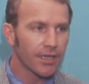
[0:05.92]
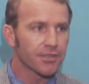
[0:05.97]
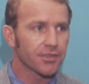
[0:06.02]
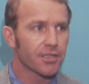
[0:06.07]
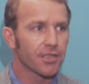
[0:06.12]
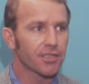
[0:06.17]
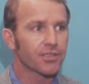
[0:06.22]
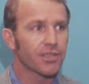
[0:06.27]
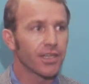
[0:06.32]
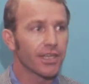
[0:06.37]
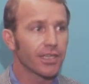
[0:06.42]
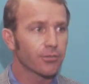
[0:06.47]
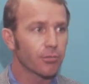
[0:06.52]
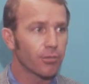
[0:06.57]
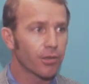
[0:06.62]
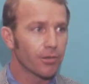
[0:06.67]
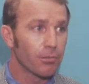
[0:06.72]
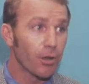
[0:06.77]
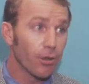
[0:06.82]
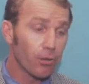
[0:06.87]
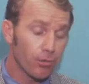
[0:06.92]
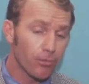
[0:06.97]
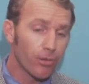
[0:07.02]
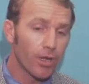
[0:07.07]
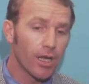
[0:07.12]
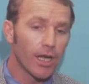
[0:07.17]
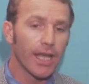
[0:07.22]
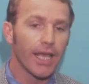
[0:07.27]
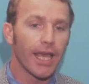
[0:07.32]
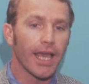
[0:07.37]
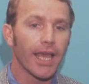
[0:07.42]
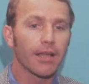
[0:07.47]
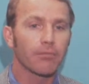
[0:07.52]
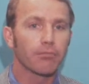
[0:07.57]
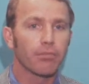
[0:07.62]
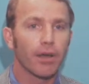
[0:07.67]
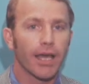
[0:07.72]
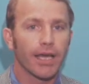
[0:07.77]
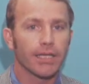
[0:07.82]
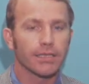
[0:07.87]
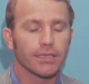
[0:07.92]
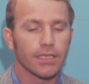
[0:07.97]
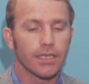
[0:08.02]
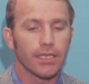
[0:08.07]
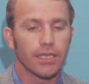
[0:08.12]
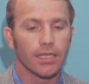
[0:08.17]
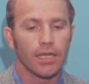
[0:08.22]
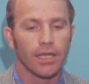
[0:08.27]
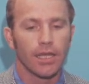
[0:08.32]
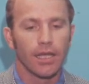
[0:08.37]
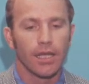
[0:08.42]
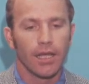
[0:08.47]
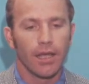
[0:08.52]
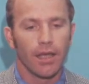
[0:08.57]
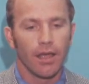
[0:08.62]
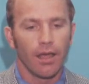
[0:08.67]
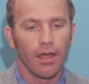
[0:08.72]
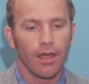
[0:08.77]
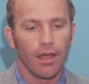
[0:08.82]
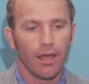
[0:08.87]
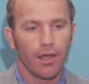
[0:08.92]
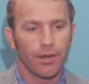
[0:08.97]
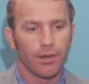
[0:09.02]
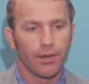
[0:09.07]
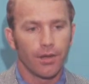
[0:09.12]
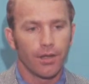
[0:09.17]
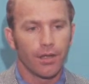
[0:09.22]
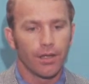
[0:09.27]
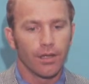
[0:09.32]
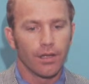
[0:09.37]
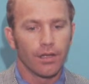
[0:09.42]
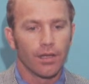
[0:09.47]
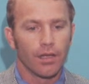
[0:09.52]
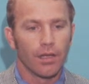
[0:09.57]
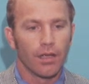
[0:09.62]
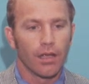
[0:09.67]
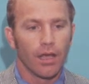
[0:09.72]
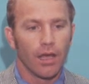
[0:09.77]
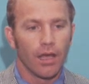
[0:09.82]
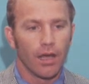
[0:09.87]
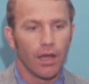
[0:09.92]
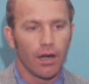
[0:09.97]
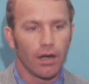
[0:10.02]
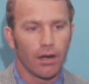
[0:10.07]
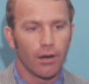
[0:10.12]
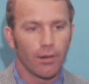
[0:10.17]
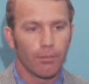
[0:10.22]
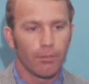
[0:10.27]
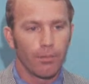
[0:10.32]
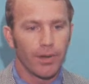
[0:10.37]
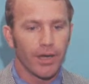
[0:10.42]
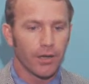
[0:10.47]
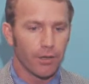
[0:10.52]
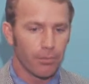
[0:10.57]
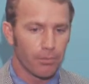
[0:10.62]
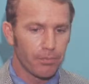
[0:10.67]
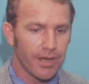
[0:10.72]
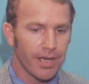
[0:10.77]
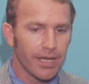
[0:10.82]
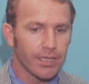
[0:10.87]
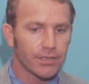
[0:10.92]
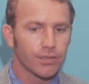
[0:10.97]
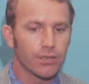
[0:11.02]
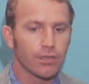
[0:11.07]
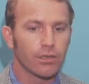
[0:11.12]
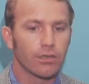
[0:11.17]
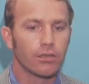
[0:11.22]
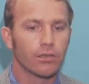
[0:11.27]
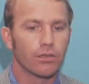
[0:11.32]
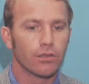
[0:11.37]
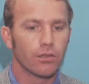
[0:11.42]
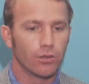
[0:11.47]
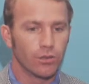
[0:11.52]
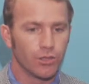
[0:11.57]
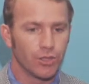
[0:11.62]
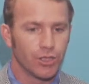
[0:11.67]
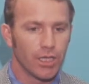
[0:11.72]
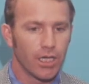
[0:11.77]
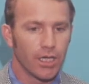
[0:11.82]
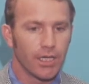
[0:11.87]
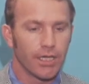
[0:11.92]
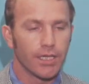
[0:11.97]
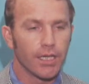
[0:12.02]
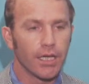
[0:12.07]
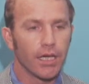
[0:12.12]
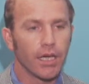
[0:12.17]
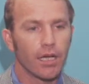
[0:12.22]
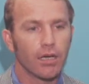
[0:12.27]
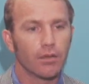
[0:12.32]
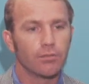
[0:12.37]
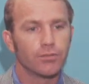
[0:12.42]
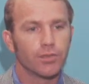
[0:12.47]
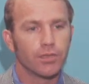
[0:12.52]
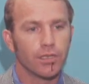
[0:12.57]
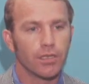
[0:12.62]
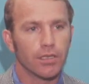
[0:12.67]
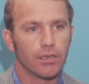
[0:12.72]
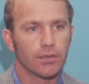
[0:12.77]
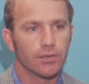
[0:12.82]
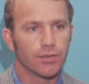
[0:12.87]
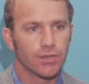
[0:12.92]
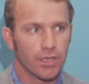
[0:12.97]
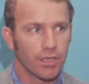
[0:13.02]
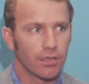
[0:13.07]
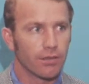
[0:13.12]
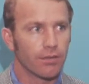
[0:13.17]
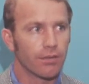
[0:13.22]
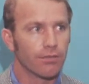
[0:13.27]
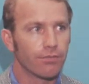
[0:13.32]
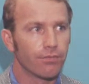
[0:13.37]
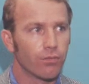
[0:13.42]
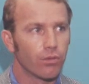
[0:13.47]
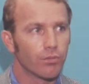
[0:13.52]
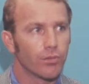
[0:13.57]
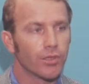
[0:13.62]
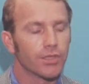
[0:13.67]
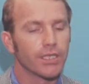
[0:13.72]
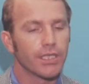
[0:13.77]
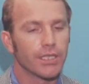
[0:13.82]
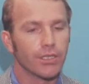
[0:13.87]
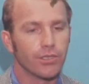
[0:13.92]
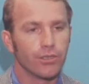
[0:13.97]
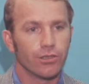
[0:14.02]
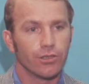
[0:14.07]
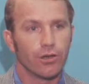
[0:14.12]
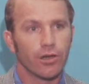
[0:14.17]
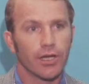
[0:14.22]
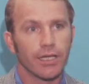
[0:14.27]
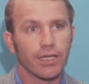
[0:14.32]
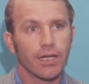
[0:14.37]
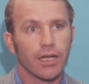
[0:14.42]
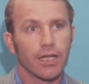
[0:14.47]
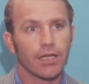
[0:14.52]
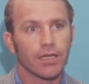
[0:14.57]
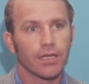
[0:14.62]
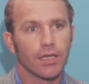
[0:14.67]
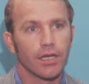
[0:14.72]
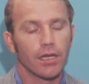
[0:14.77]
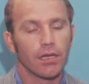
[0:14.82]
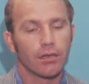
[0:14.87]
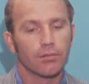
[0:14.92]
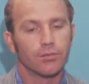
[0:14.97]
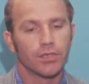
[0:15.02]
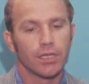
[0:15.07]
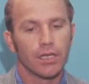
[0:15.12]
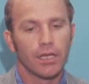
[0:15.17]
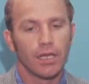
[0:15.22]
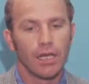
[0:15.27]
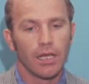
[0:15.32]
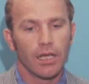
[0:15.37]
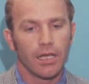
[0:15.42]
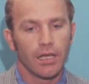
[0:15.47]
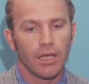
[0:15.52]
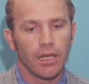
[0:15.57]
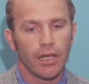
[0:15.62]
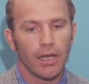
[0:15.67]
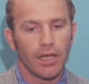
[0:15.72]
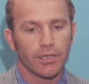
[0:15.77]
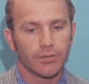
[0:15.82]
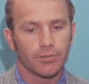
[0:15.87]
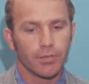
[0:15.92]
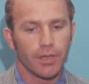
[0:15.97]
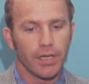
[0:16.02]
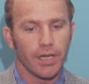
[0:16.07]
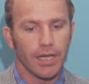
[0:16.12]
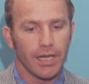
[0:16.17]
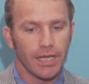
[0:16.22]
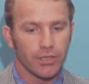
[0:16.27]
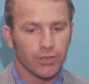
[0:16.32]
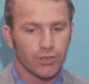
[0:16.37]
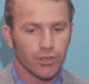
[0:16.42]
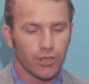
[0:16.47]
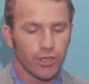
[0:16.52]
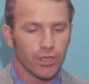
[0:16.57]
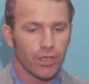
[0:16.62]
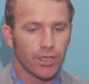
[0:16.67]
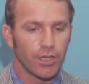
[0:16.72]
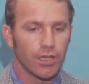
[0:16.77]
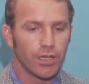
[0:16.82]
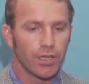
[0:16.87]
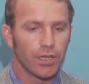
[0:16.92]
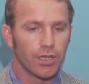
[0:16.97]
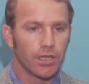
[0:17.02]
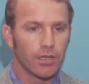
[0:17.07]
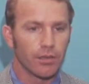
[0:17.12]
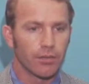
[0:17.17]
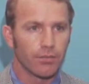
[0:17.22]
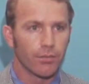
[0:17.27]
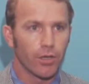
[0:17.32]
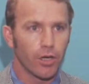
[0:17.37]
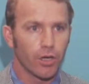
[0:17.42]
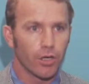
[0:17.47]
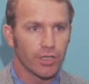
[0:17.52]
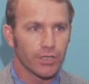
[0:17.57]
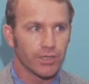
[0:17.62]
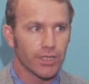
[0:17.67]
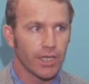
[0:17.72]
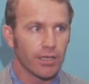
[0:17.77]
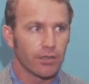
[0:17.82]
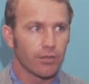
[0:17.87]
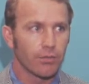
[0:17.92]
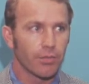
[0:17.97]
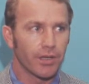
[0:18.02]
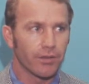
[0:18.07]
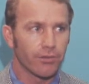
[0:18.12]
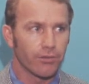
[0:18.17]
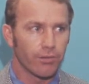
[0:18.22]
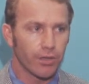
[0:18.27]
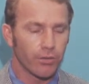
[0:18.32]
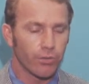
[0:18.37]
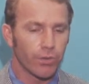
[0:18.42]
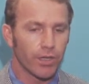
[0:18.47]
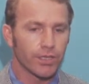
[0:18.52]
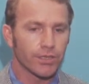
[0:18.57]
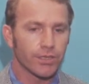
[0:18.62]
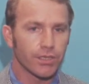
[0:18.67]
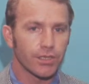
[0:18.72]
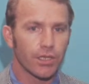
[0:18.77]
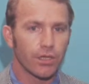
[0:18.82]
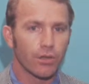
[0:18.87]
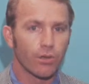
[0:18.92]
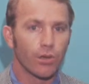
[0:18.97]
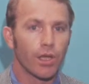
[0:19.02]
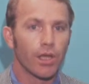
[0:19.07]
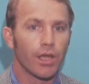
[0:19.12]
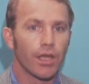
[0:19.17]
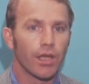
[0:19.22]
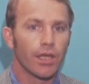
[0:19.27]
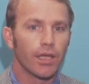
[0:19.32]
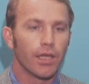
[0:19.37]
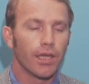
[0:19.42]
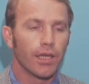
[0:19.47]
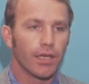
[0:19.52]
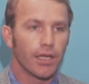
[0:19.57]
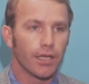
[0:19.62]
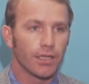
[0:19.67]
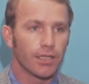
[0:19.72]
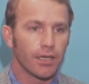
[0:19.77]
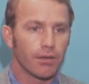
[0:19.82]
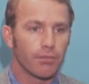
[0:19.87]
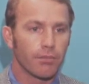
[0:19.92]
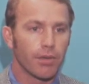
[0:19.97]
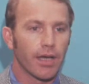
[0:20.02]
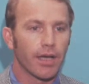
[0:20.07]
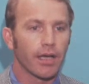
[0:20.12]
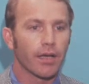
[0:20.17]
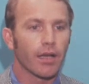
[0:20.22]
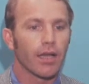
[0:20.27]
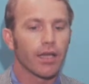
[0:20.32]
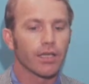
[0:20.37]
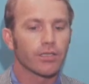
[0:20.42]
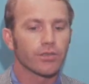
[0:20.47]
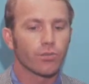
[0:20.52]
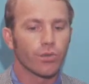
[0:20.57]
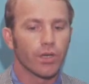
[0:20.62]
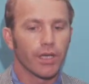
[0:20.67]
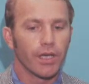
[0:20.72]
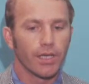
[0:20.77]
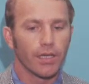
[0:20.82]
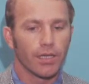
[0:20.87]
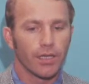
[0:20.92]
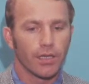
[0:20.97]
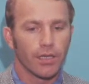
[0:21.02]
success with both running and passing, and our better passer, who is Johnny Dobbs, son of the former TU great Glenn Dobbs, has been injured, hurt his ankle about 3 weeks ago. He did come back last week